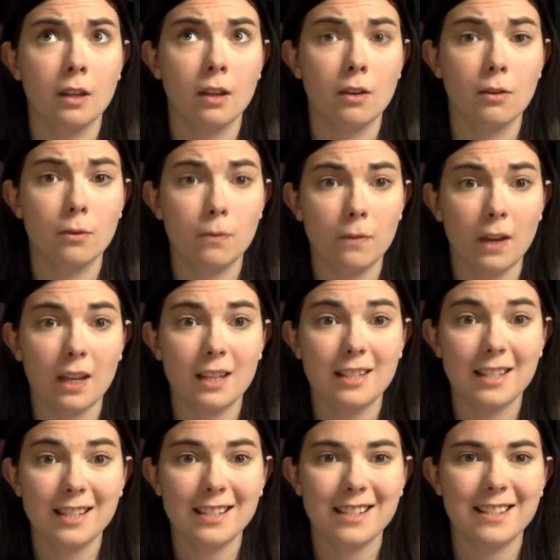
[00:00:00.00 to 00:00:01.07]
fix
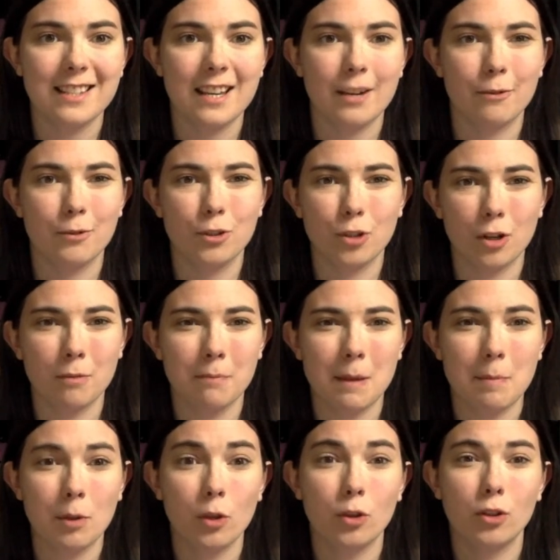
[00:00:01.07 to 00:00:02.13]
it. There were certain
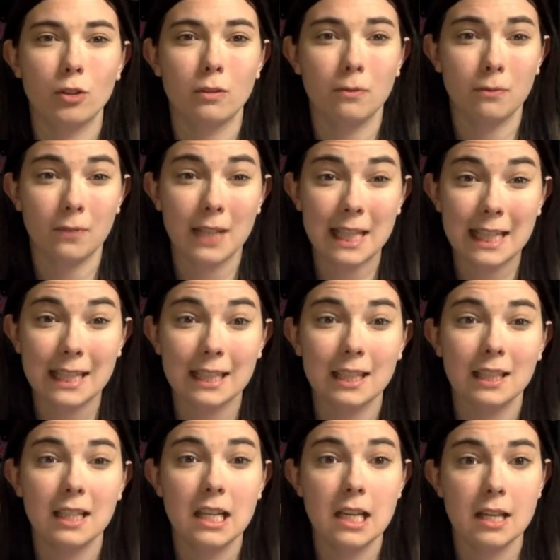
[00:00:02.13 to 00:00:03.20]
people who could feel
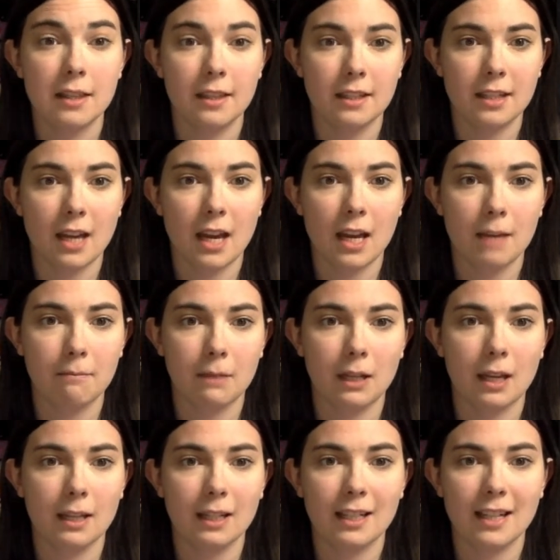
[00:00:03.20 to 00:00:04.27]
the time and had
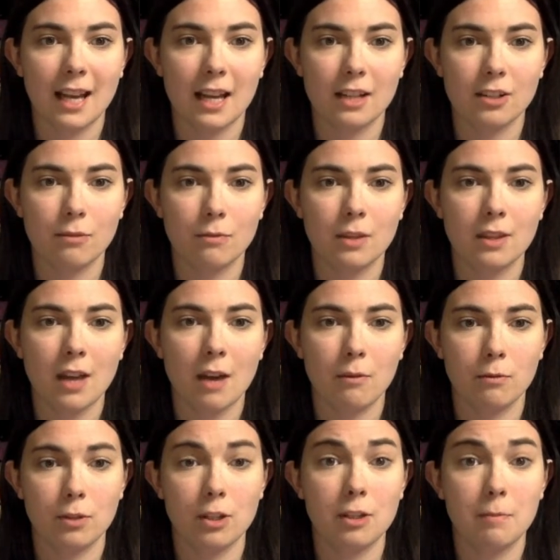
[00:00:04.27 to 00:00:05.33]
a connection with that. It
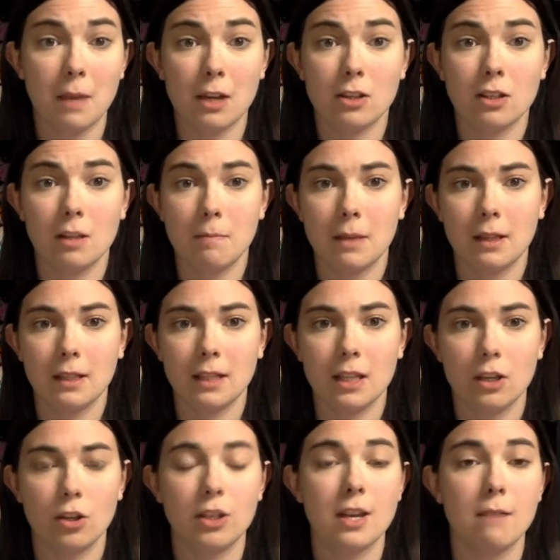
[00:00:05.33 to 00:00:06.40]
was a special ability
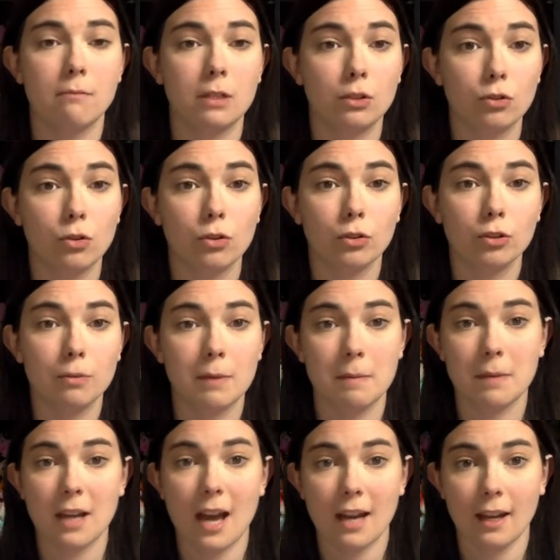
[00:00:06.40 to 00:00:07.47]
who then went on to be
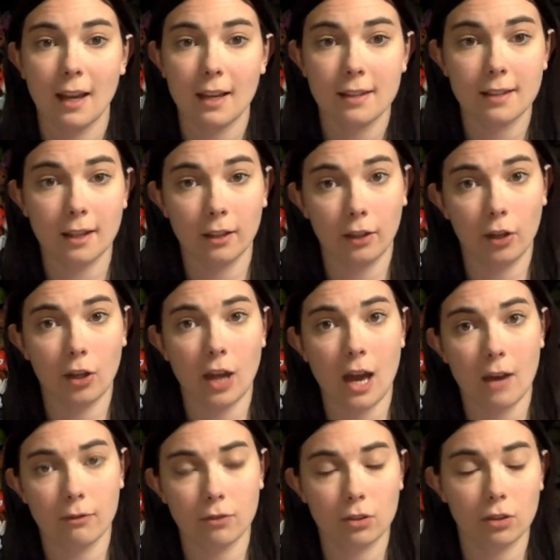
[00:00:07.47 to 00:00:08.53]
mechanics and look
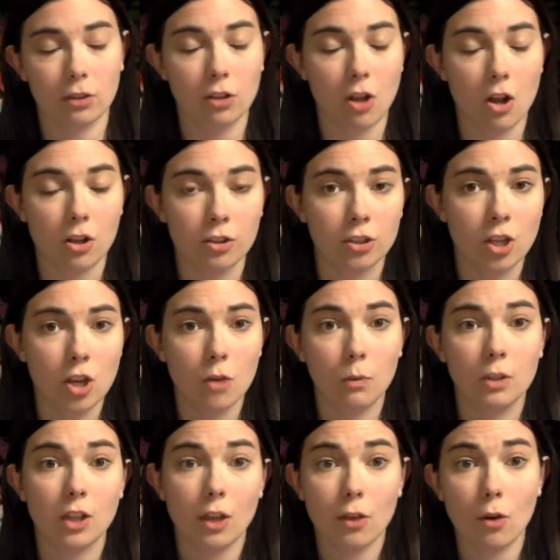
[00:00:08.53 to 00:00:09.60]
after the clocks, which
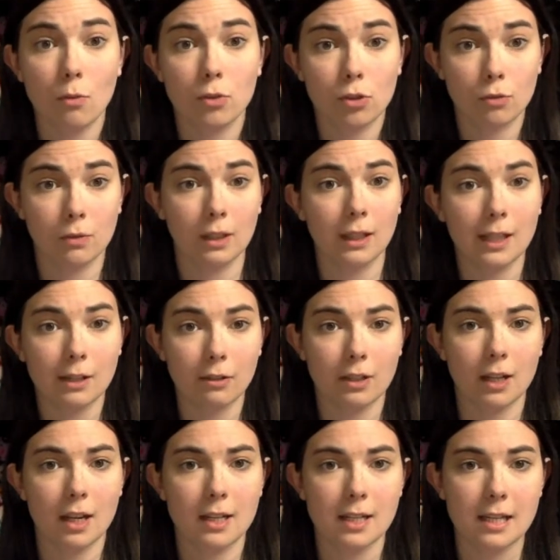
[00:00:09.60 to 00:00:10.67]
I thought was a really great
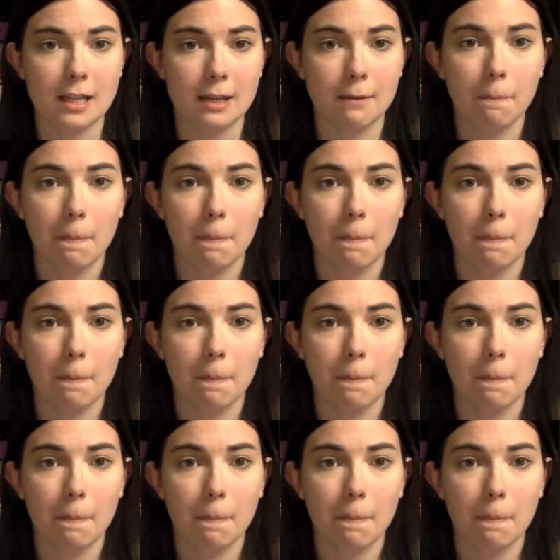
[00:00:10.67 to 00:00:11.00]
idea.